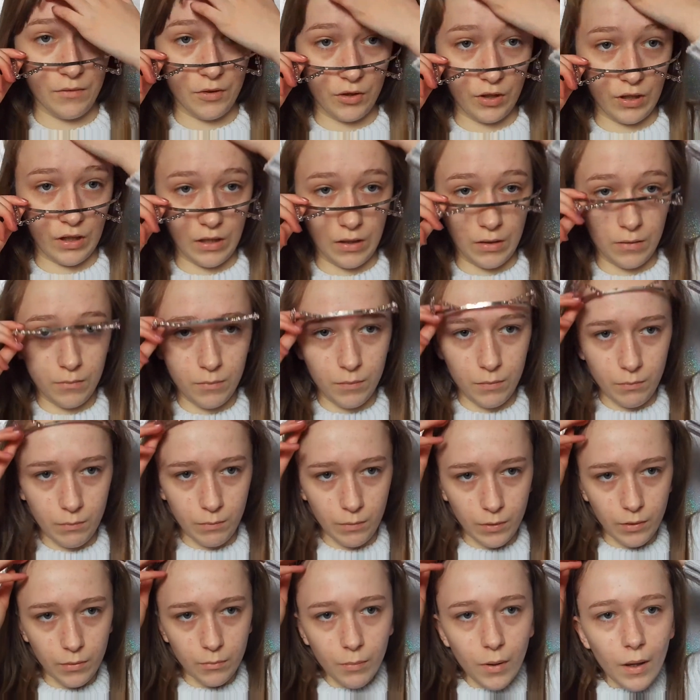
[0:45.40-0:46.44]
just gonna
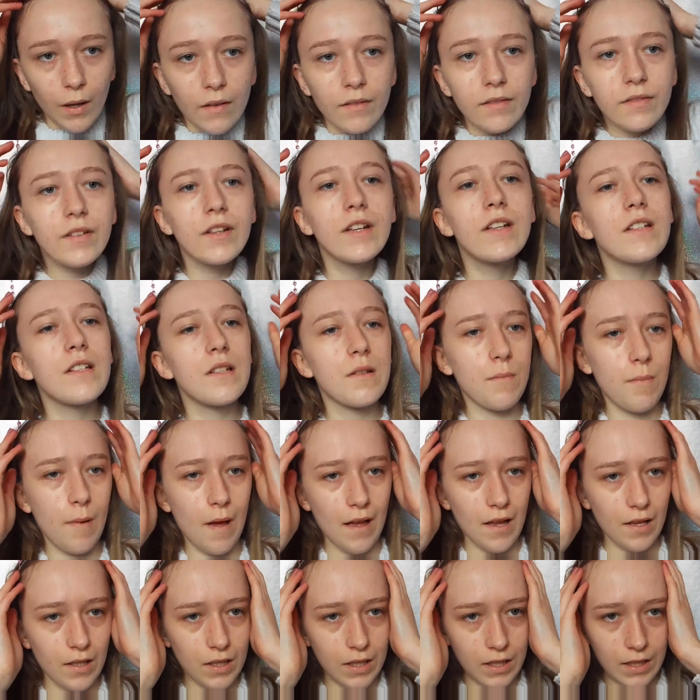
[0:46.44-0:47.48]
put my fringe
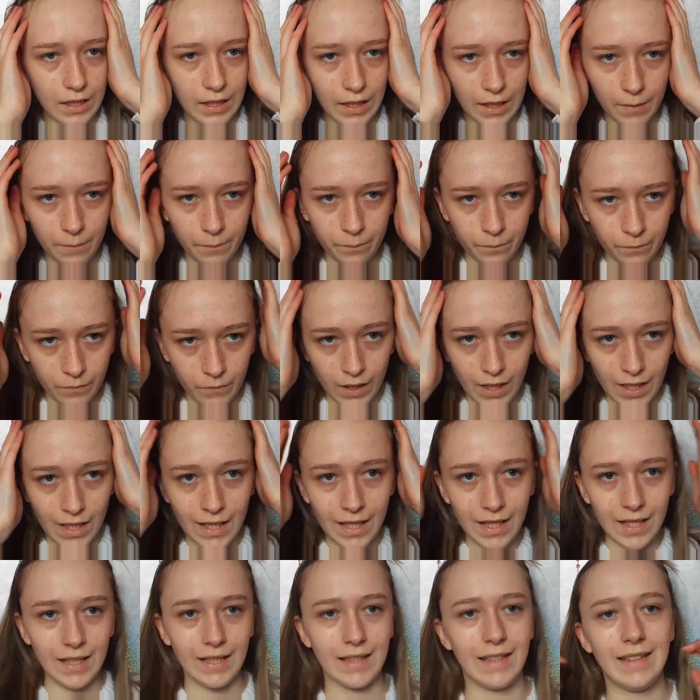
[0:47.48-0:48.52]
back.
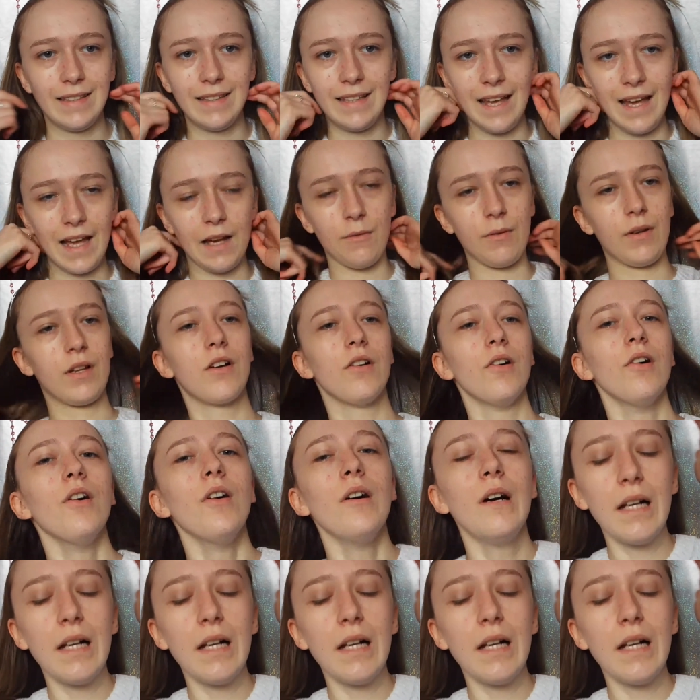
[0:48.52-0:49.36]
There we go.